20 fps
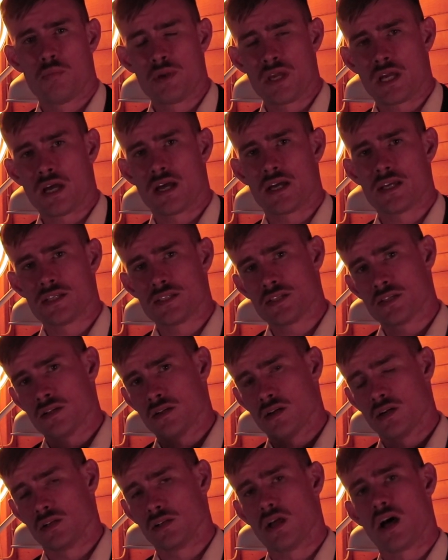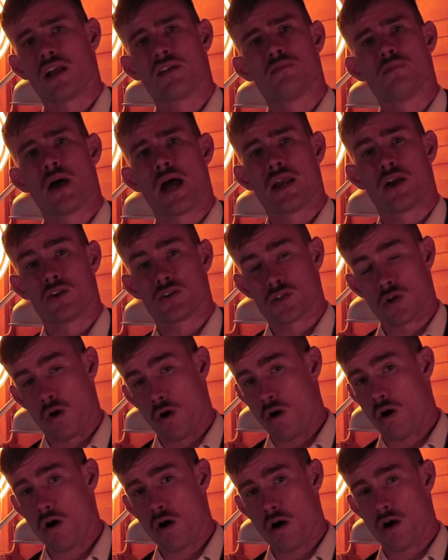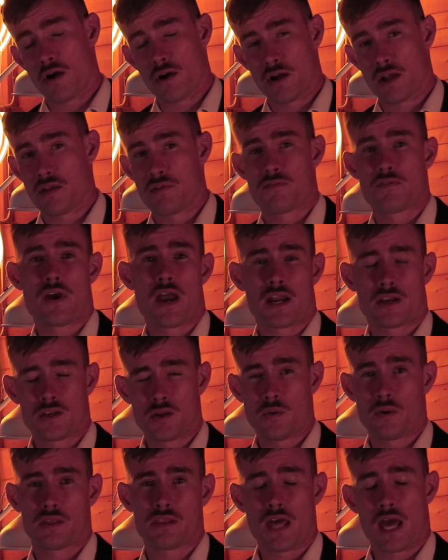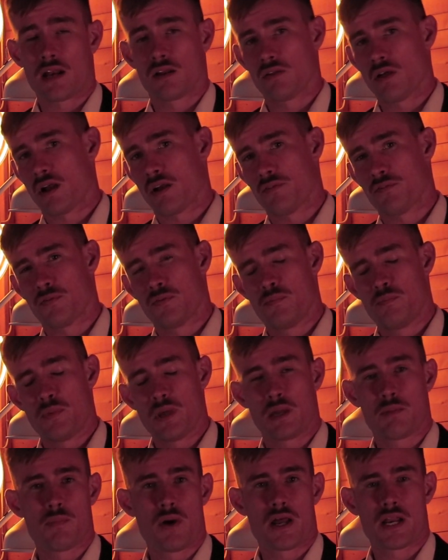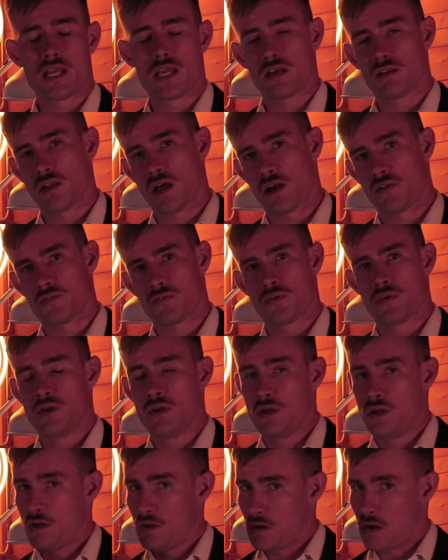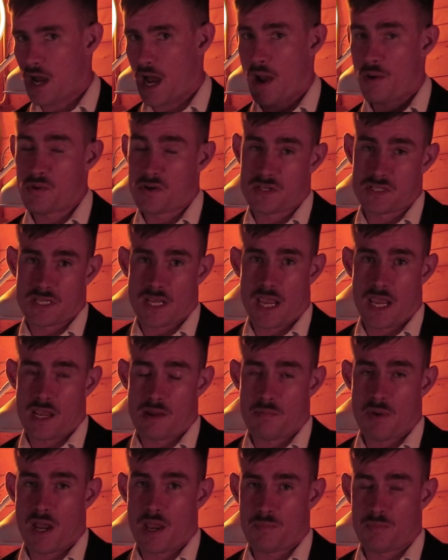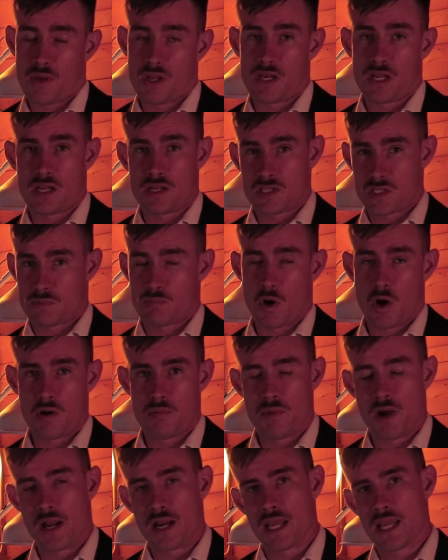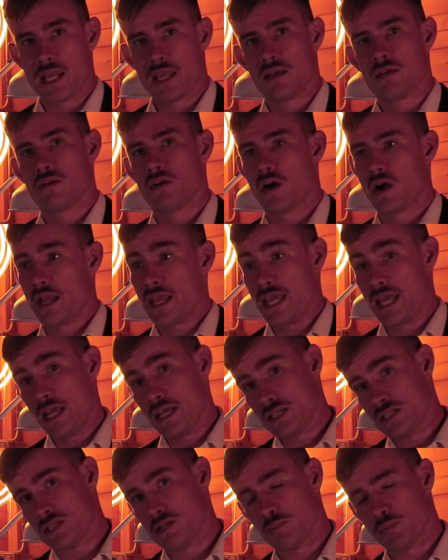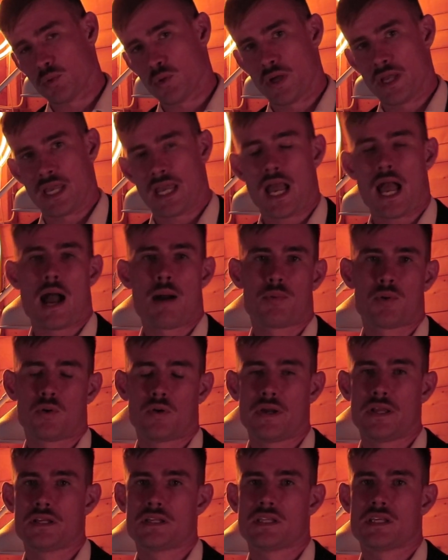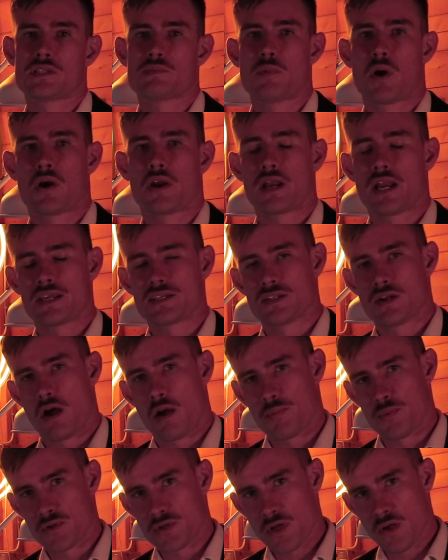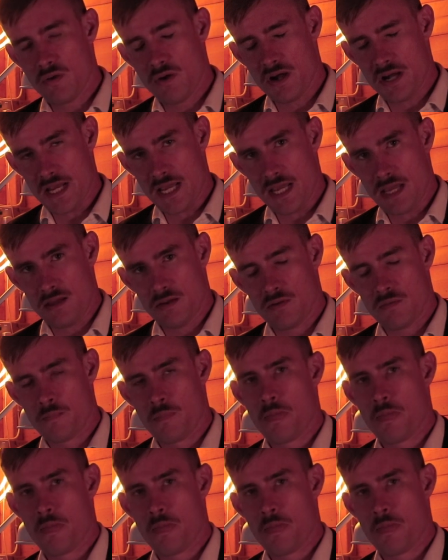because a lot of miners are in fact doing that. A lot of big money, a lot of, I would say, in my opinion, smart money is deploying capital into this market as an opportunity,